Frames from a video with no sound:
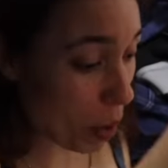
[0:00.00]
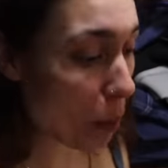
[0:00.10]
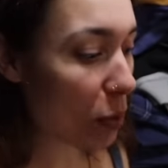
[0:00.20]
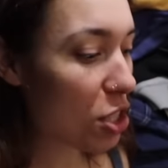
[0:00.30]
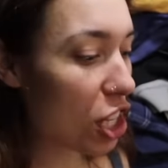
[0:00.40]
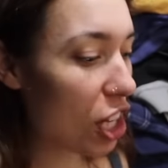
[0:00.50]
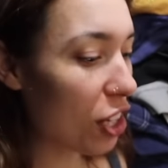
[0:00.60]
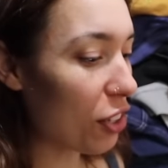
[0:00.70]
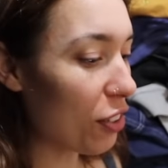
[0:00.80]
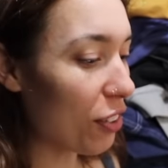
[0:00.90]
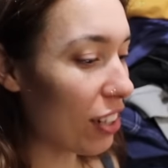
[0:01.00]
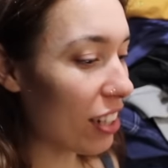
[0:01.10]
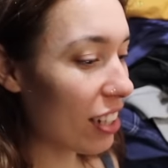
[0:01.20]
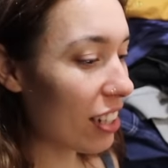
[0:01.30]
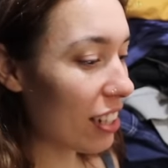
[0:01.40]
purple's cute. The
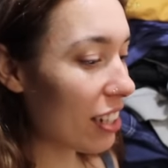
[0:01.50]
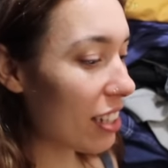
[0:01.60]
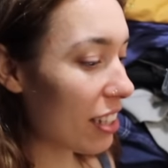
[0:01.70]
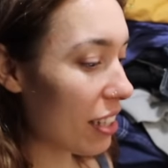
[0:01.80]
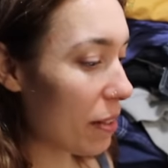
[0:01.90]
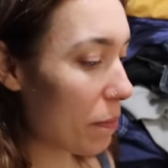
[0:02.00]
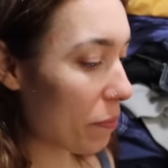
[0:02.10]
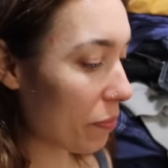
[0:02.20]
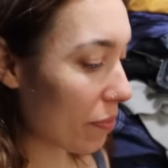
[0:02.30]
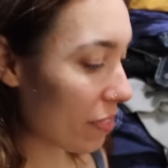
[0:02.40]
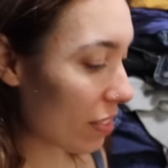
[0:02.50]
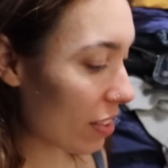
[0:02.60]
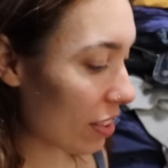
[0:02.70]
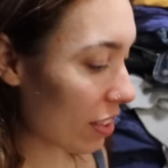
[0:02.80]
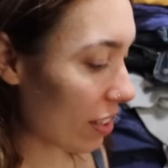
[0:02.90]
it's cute and it like could, that's a good
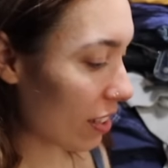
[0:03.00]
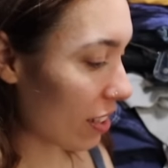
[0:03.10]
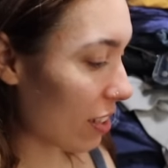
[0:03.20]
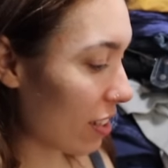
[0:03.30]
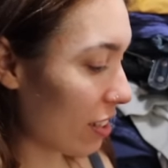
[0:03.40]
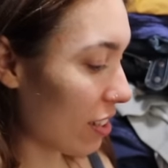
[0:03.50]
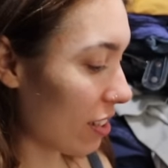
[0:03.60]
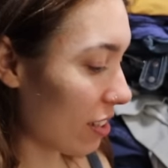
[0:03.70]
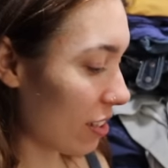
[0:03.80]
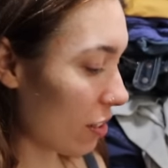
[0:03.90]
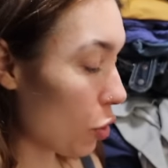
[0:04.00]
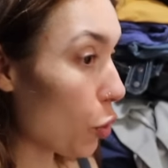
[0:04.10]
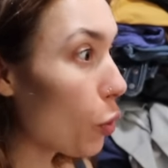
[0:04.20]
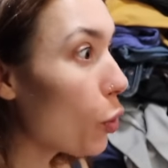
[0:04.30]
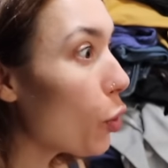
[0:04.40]
like wall piece.
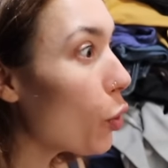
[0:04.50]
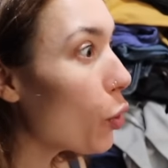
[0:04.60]
Ooh.